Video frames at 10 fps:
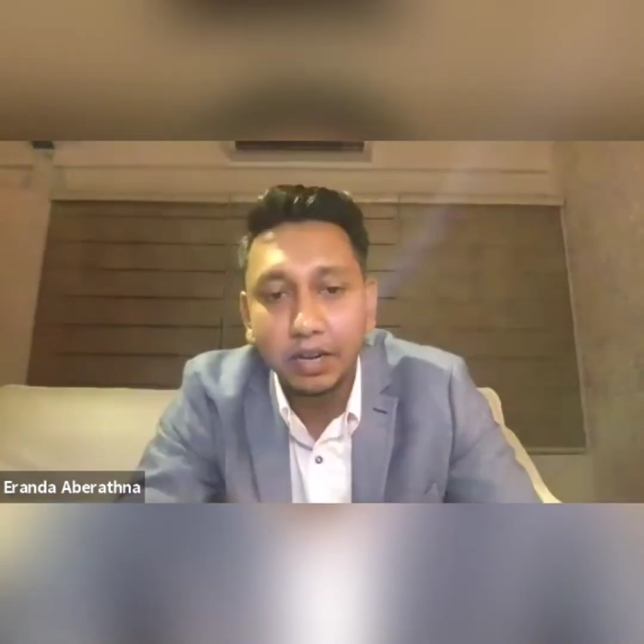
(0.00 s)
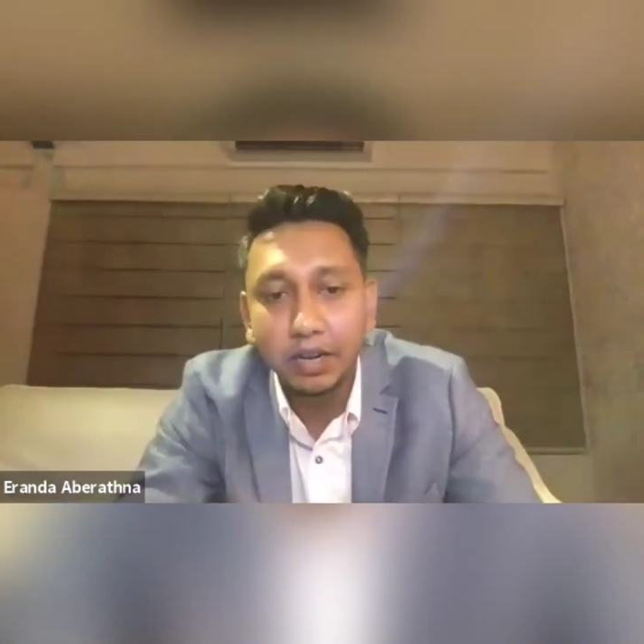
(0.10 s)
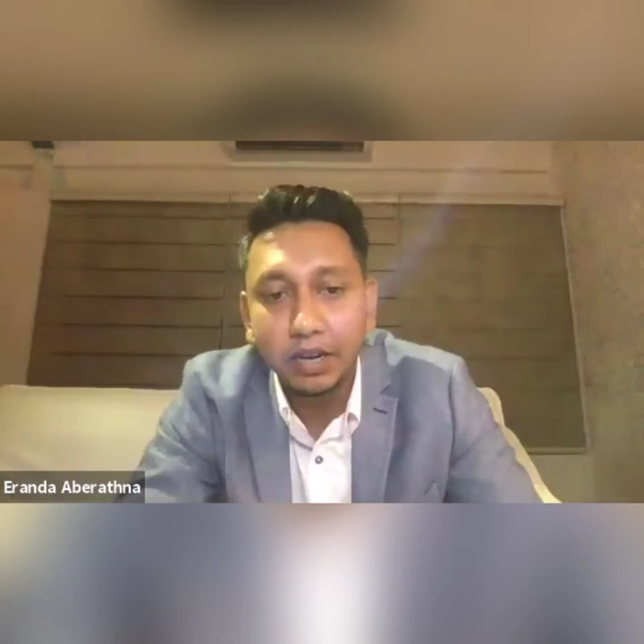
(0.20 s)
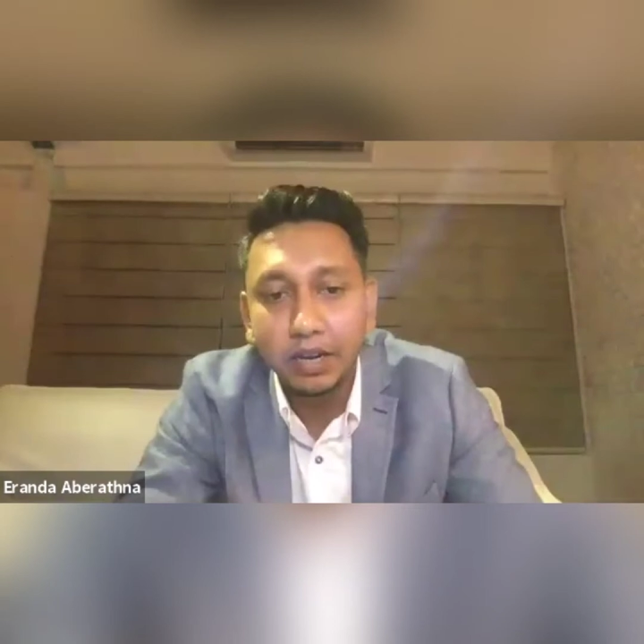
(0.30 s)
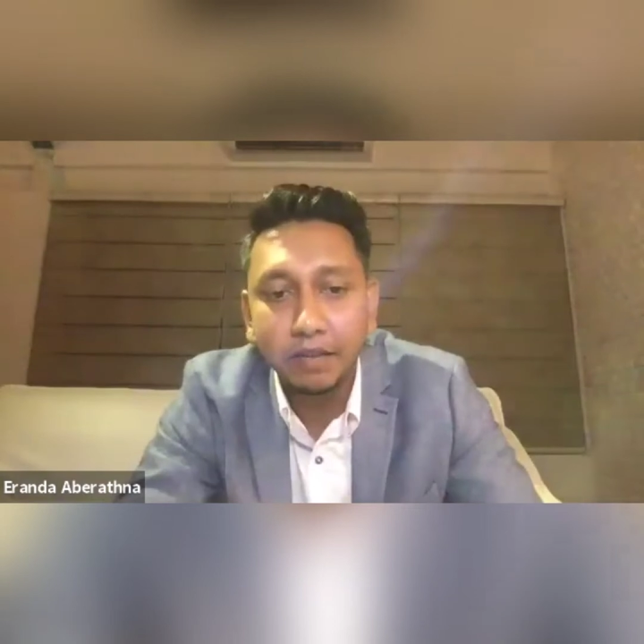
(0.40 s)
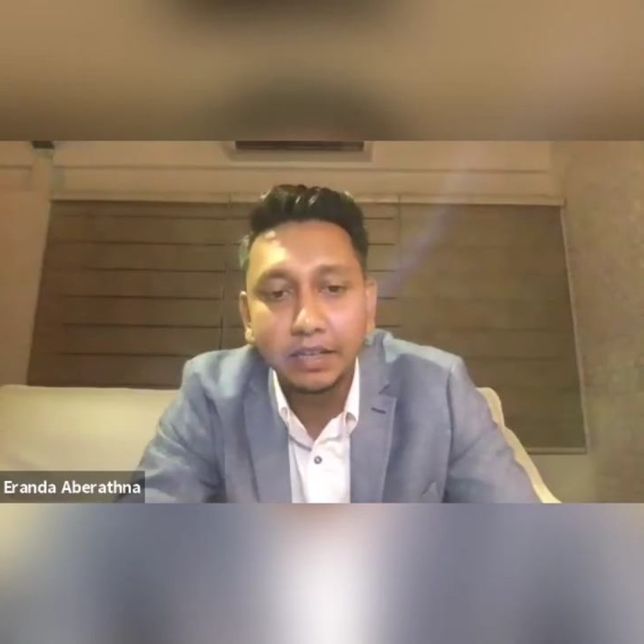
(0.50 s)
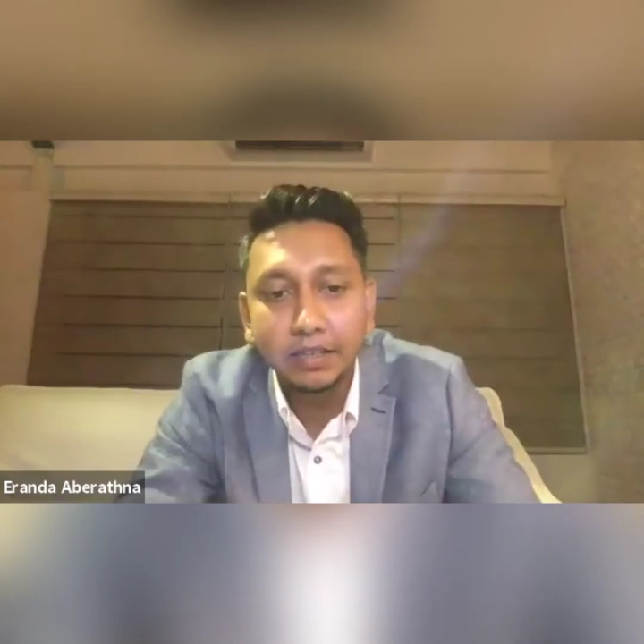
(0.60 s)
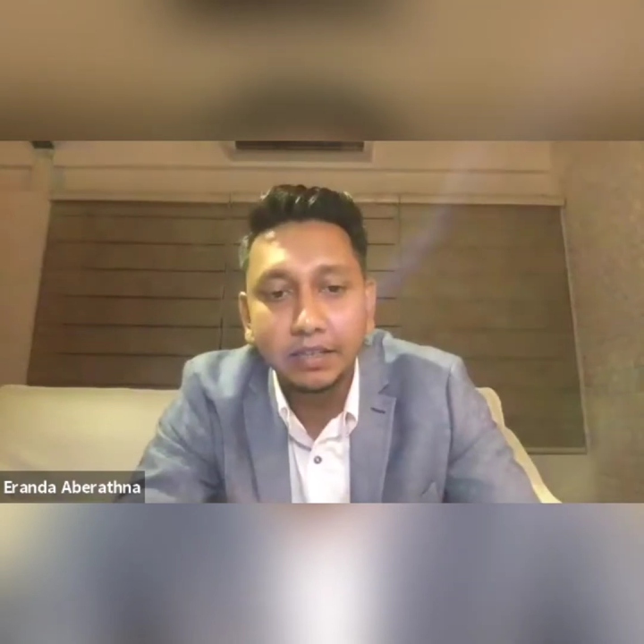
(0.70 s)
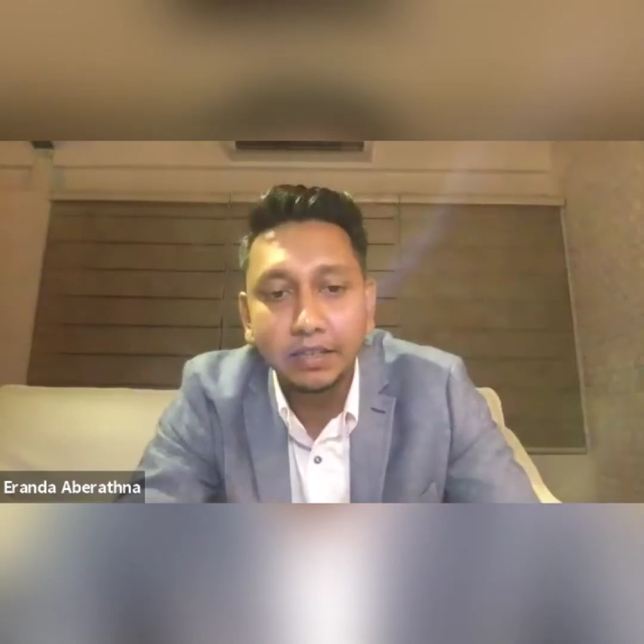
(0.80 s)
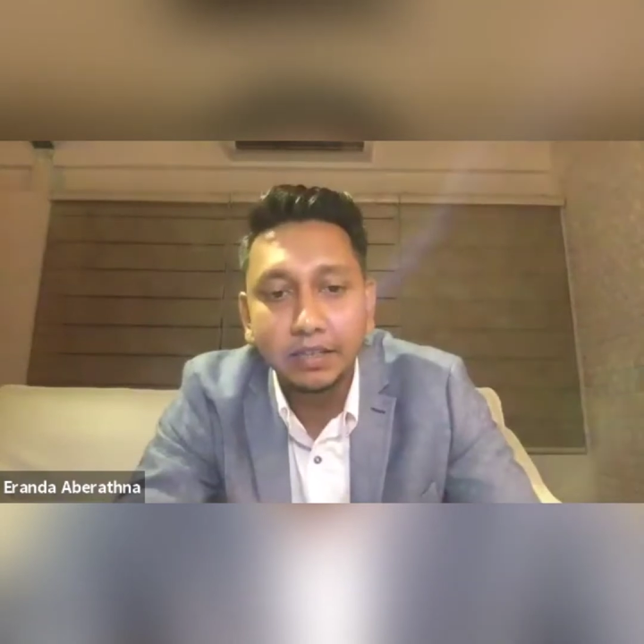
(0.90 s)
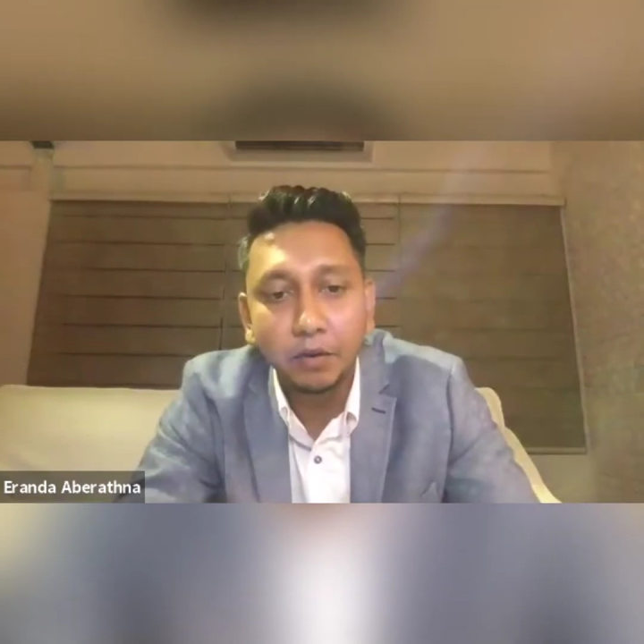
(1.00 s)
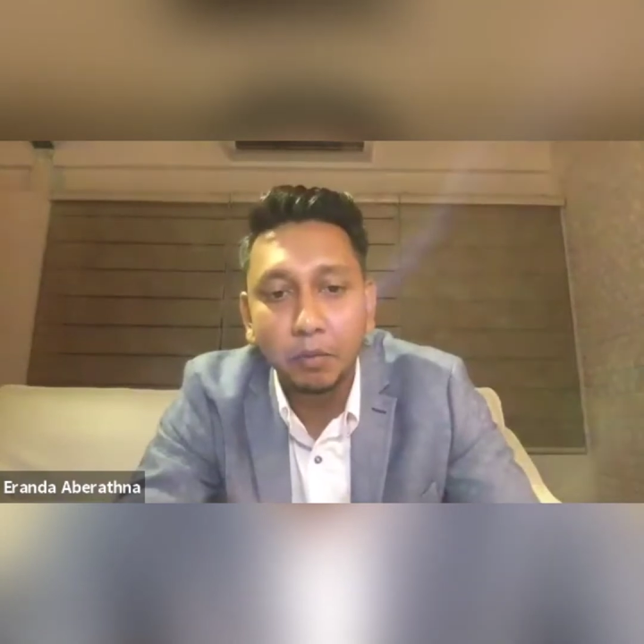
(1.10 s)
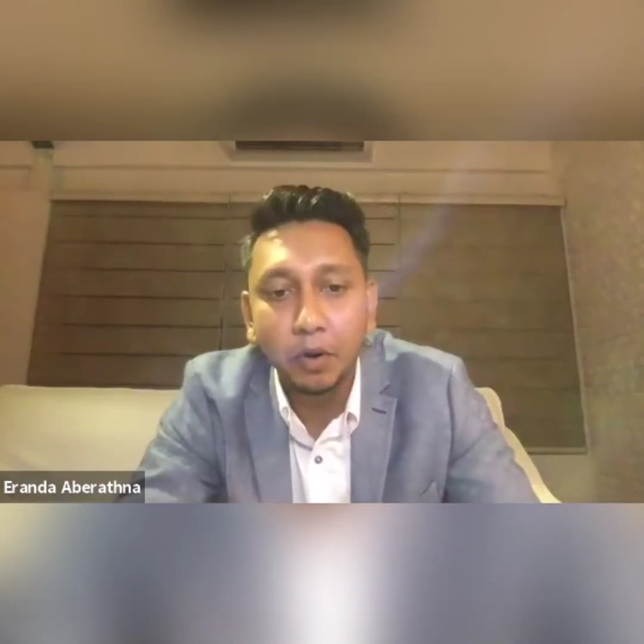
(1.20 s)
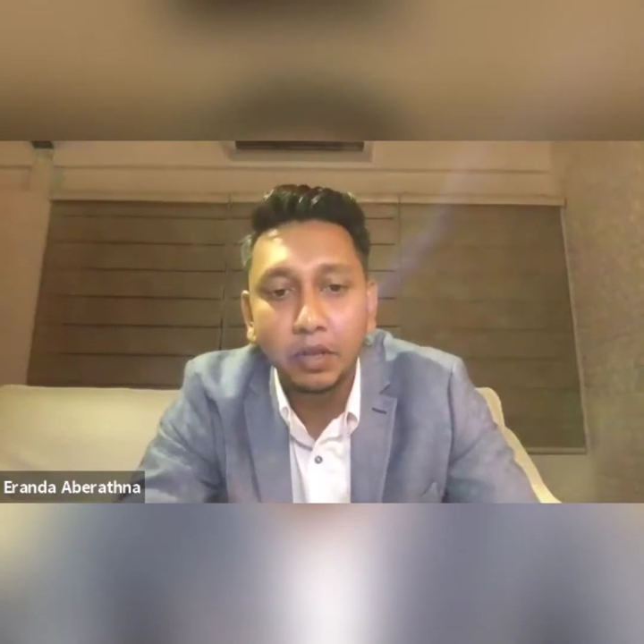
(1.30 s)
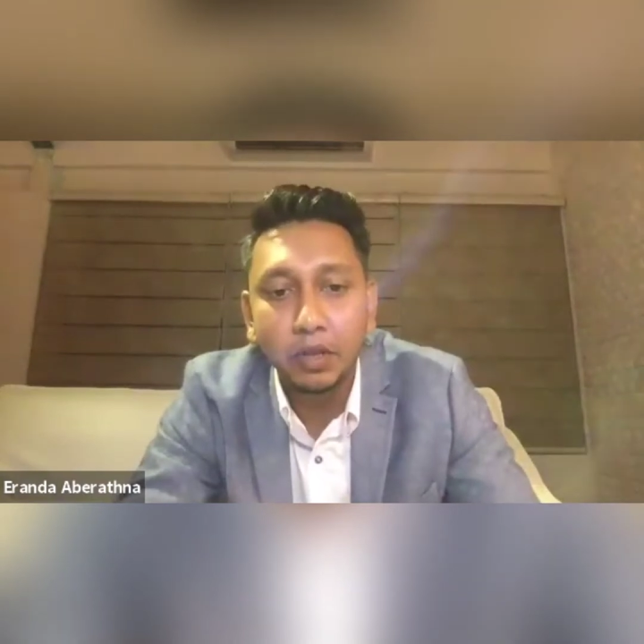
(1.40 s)
DVDs for
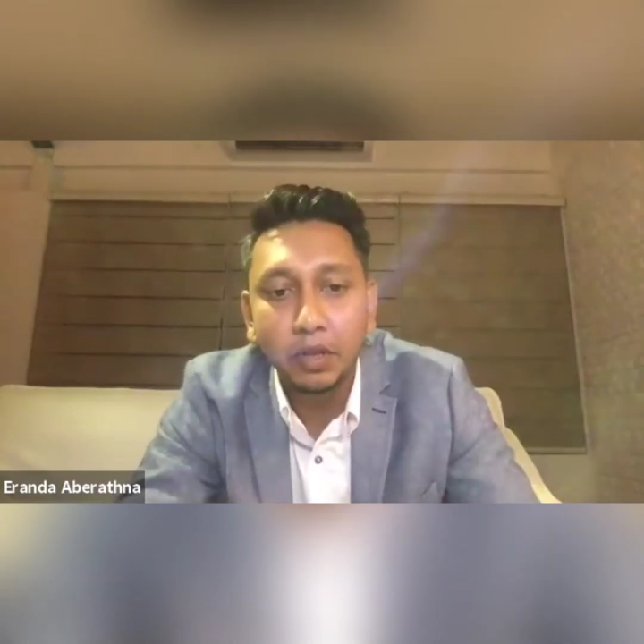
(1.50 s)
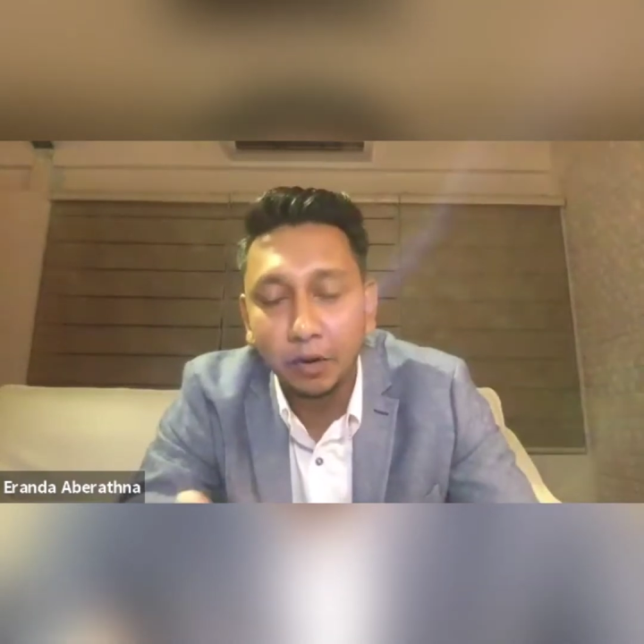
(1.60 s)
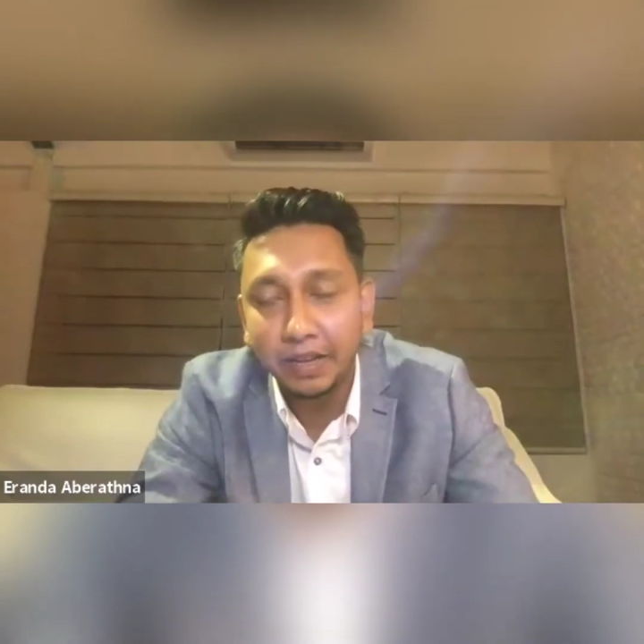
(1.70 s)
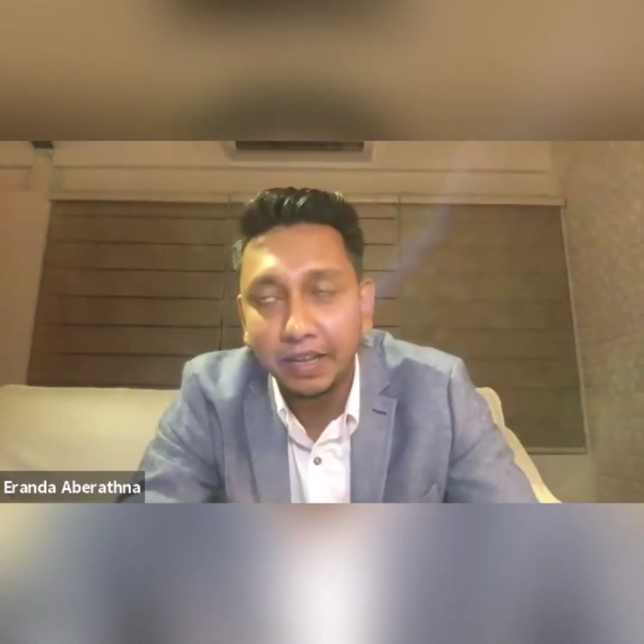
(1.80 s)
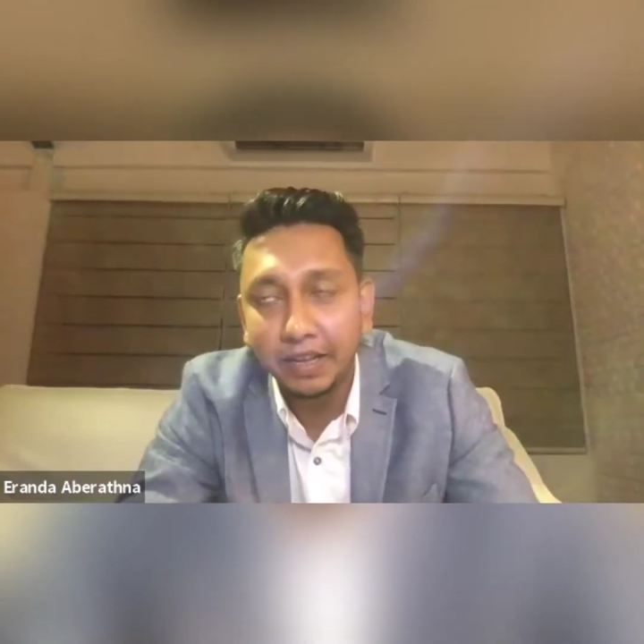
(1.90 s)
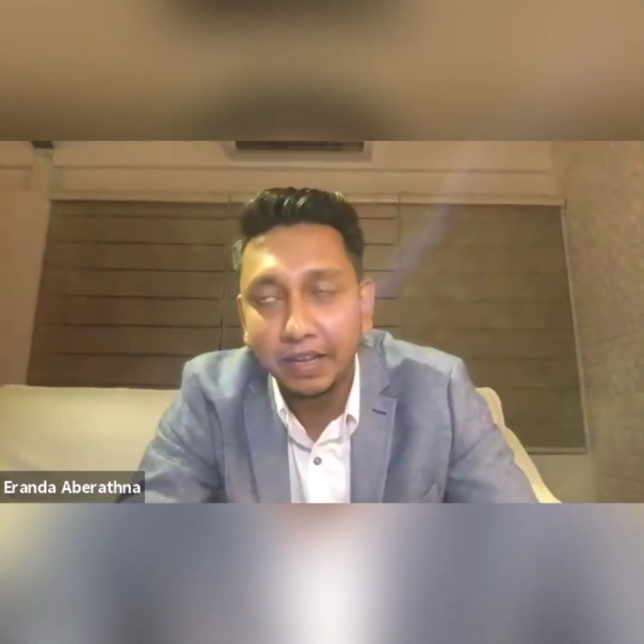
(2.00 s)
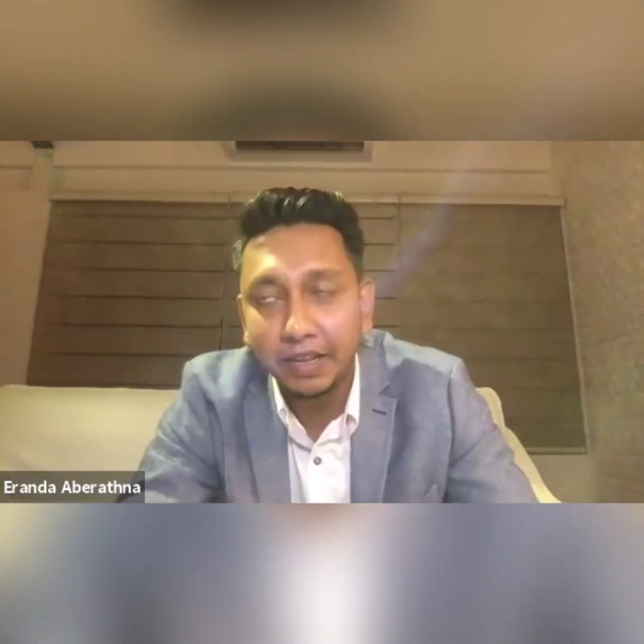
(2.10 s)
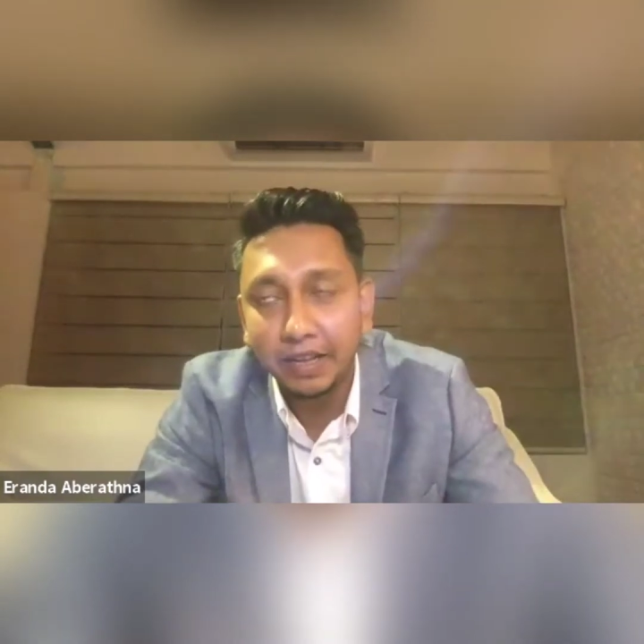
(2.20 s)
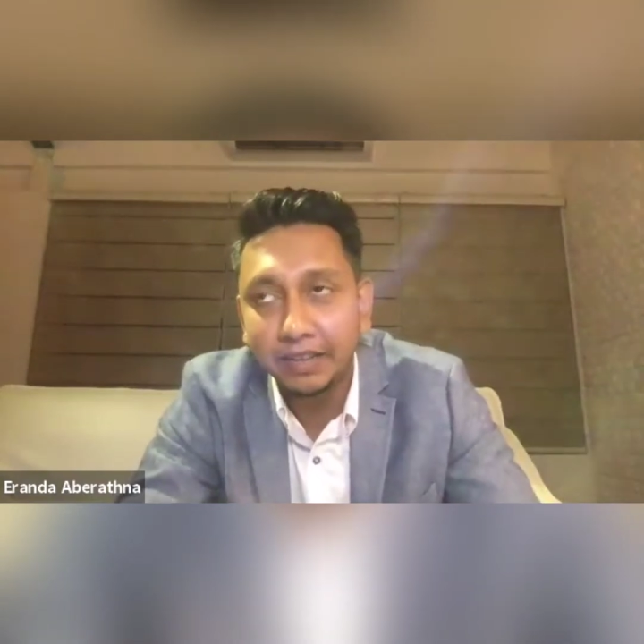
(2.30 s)
about 30 rupees